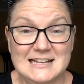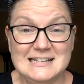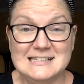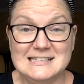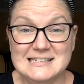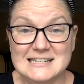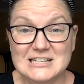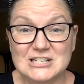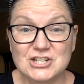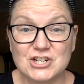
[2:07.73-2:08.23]

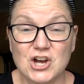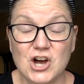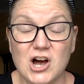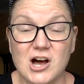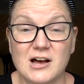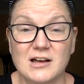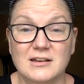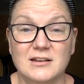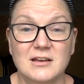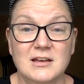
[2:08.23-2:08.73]

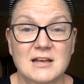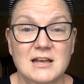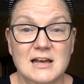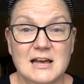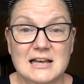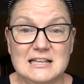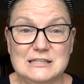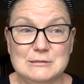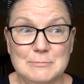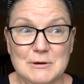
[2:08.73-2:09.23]
StitchCon,
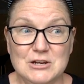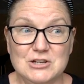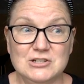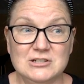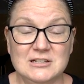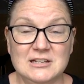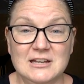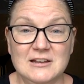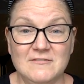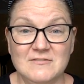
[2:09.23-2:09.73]

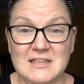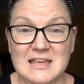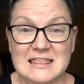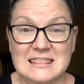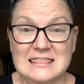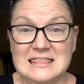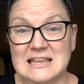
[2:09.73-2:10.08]
especially if they